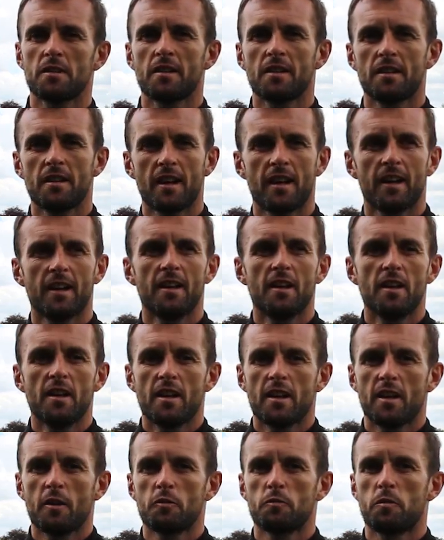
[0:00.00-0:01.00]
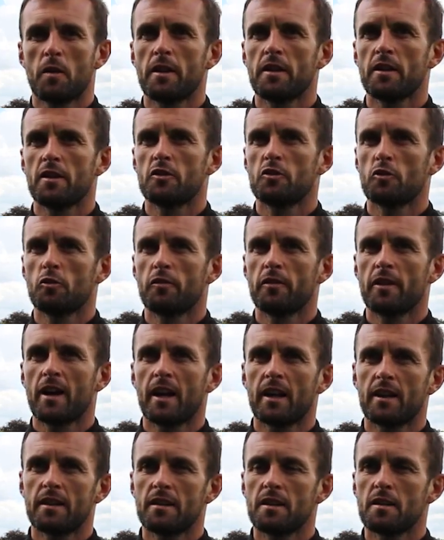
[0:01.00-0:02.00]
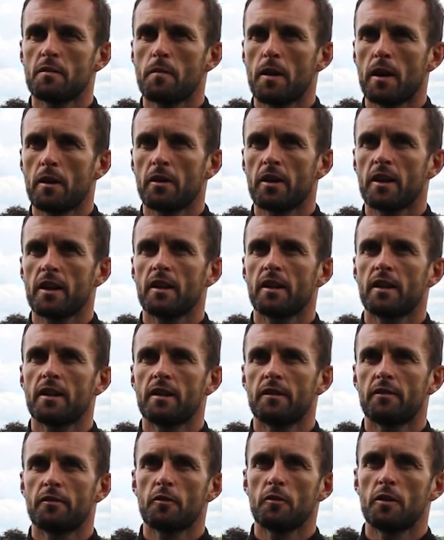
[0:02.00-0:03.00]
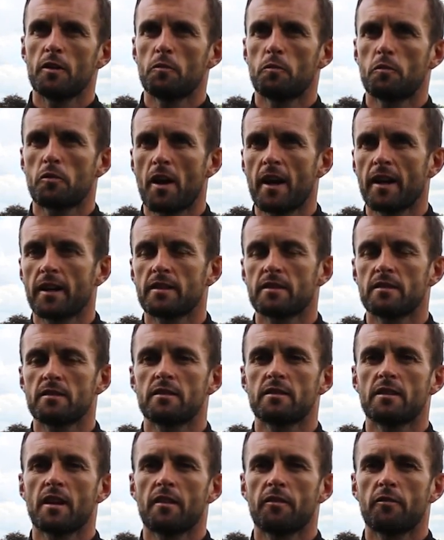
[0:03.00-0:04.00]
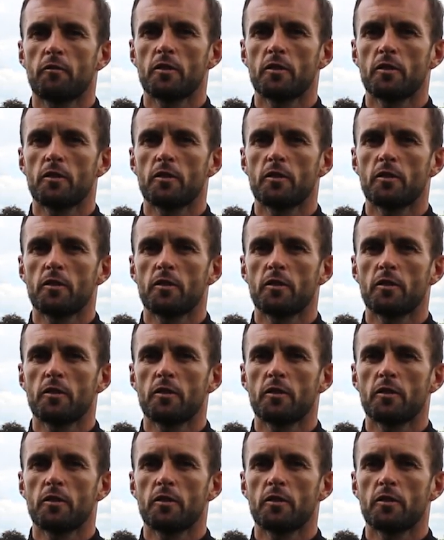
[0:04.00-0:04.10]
and there was plenty of joviality about it and a few little pranks and stuff